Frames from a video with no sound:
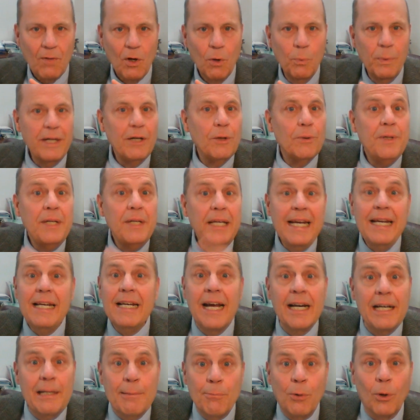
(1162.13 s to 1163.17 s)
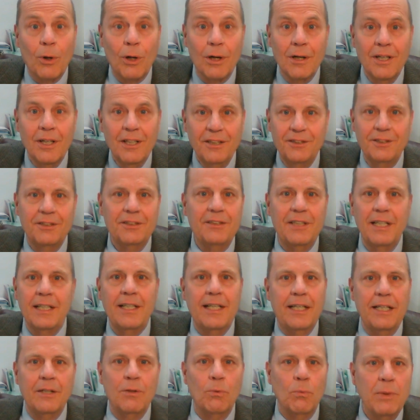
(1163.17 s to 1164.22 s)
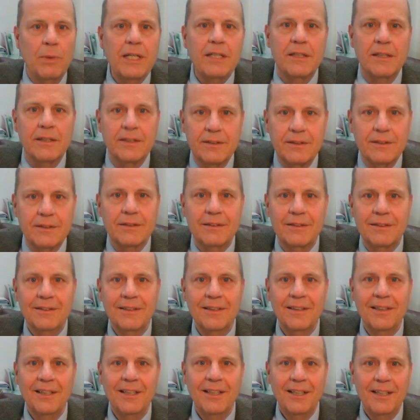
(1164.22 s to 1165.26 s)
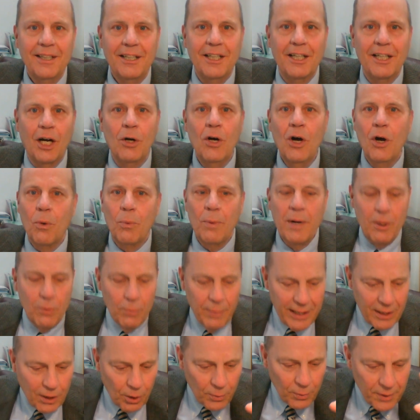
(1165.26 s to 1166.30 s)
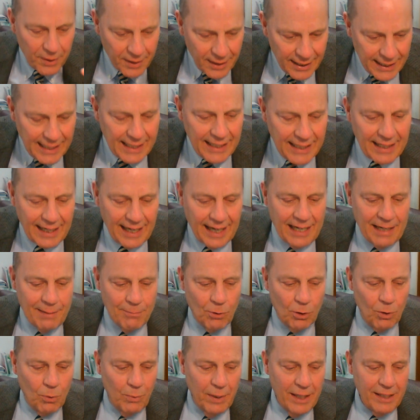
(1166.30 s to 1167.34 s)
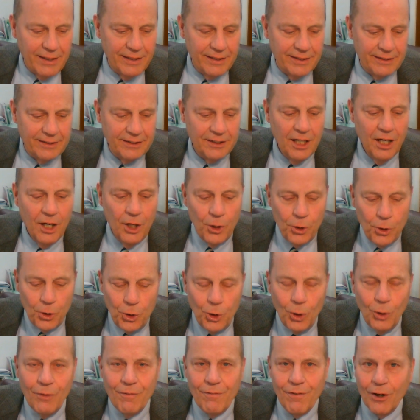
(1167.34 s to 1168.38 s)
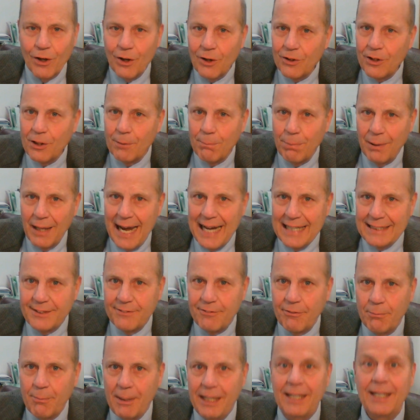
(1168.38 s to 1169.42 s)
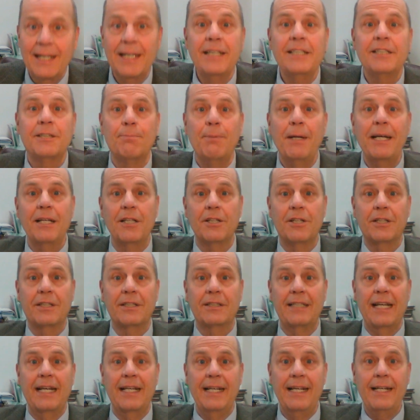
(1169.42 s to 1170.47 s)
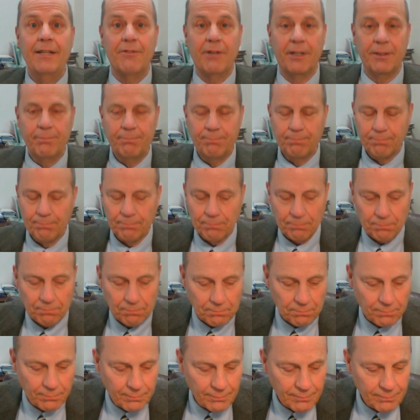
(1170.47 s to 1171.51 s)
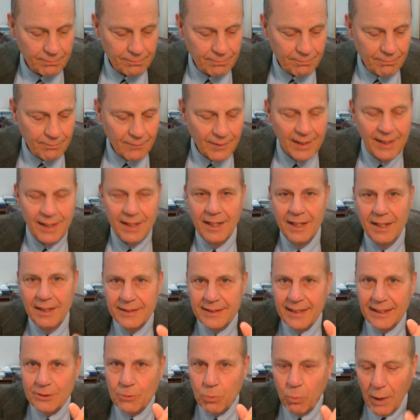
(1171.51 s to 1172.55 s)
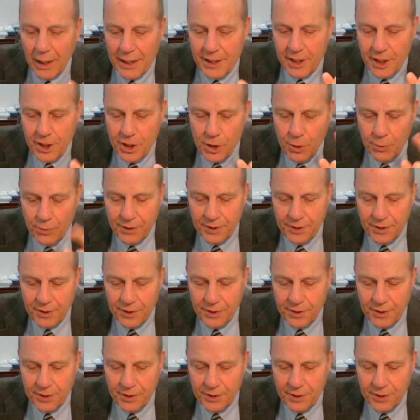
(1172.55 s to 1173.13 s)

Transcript: we don't need any more stinking witnesses. You know, we, we don't need any more witnesses. You've heard the blasphemy, and he's speaking to the Sanhedrin. Says, What do you